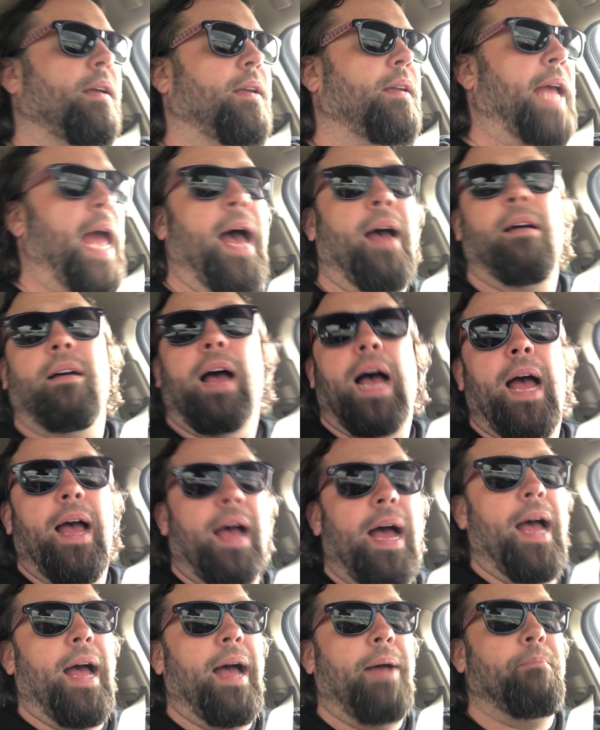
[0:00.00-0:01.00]
Yeah,
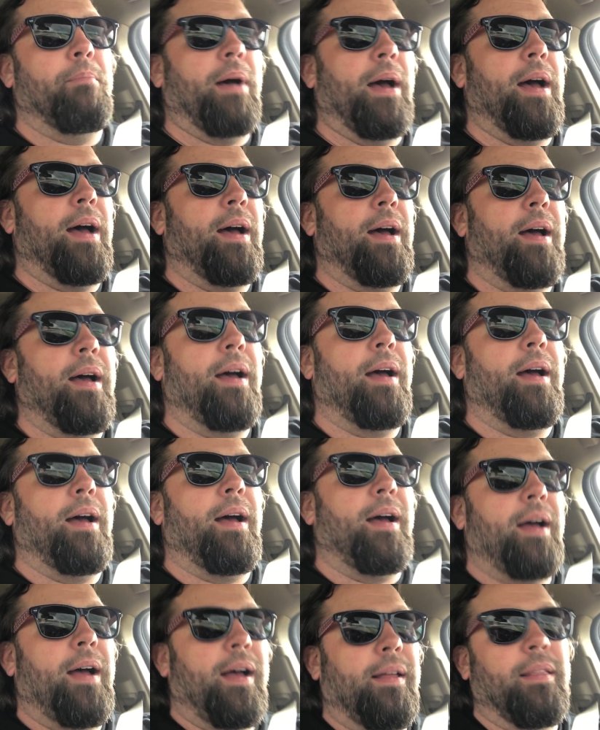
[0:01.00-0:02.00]
I
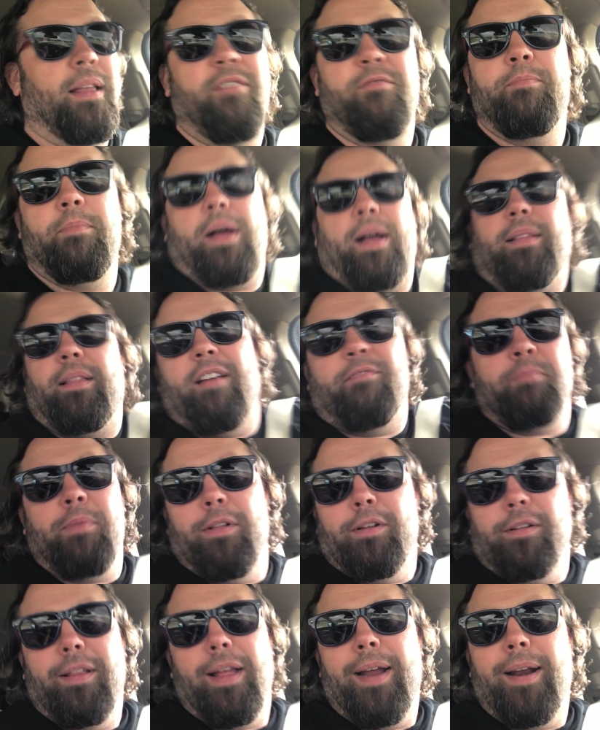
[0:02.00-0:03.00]
love
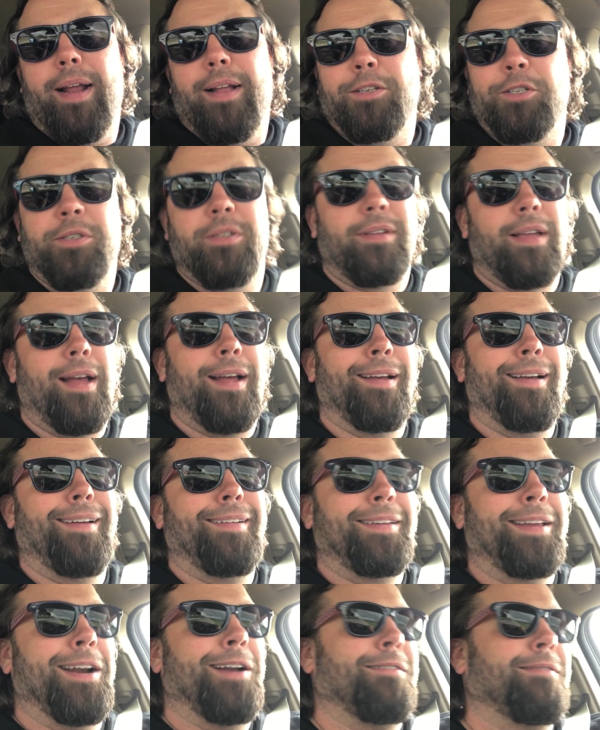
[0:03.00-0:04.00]
Miller Lite. I'll just
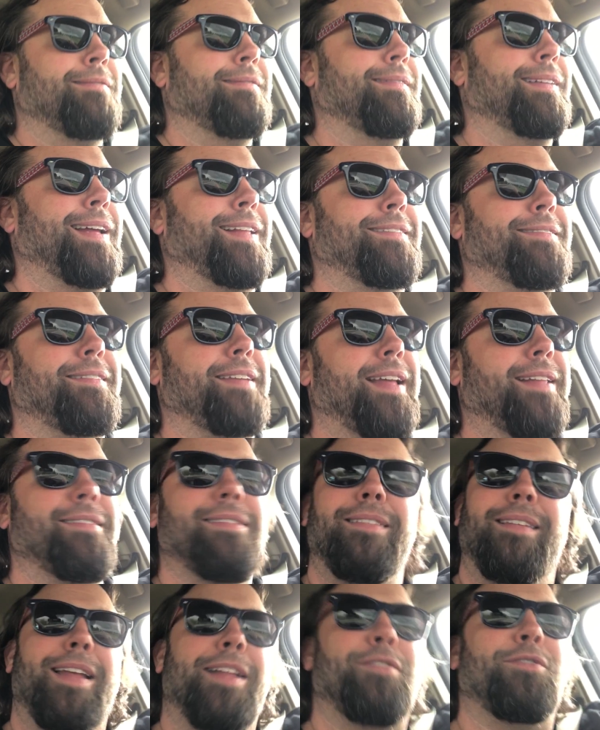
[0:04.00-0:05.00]
you know, it's
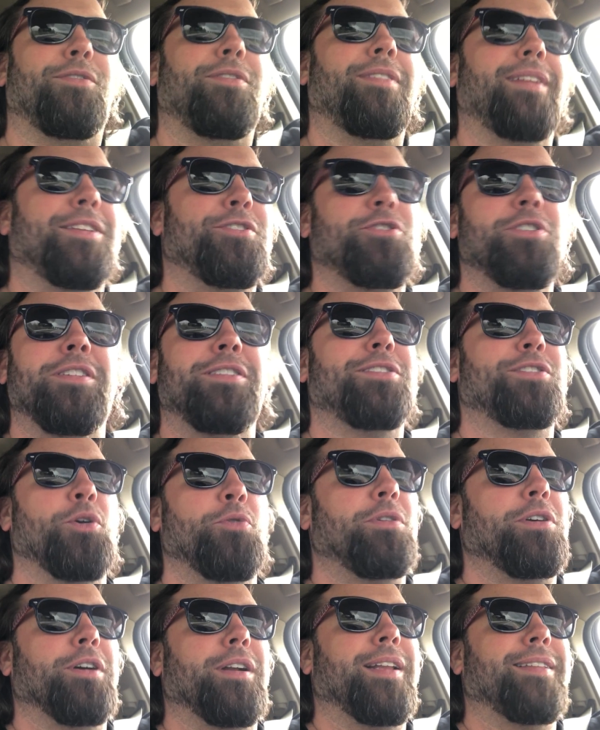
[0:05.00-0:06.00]
just so
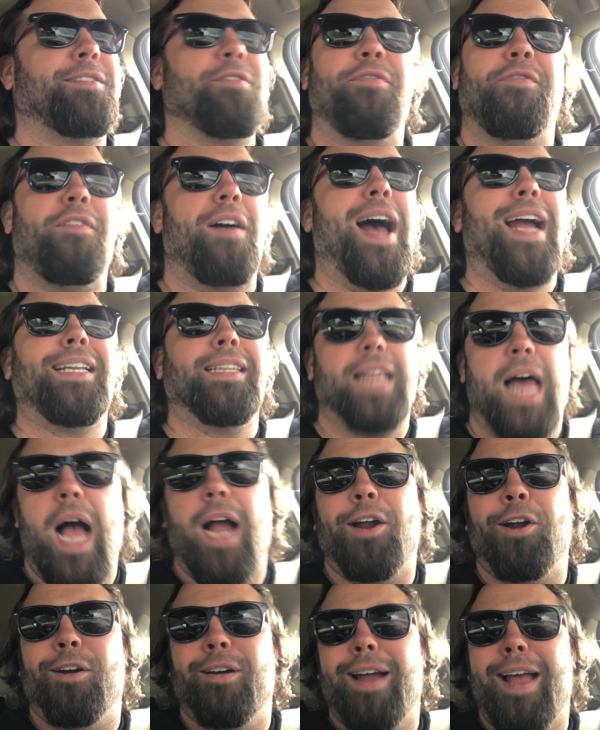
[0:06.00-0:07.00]
good. It's a fine
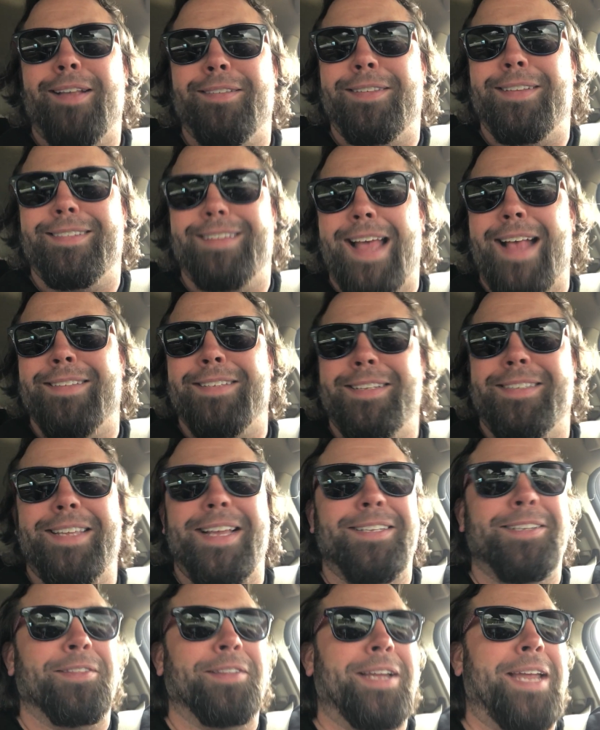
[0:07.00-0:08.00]
lager, as it
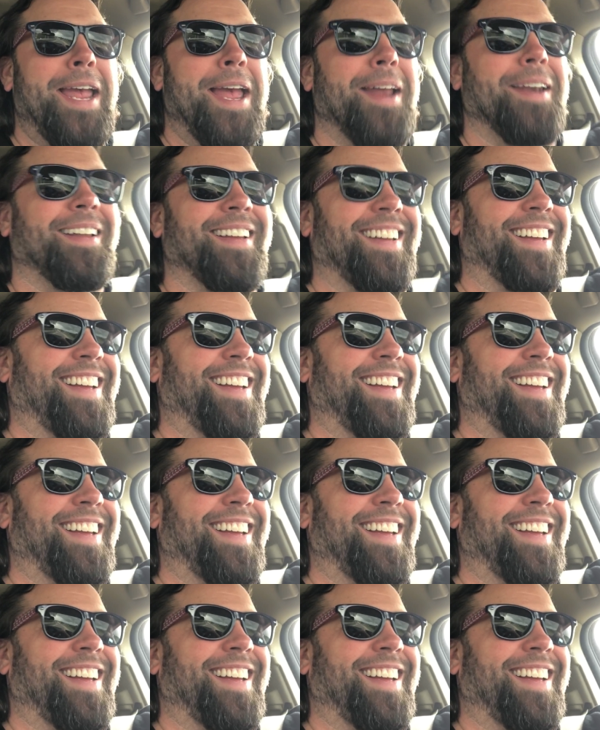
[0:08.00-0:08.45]
says on the can.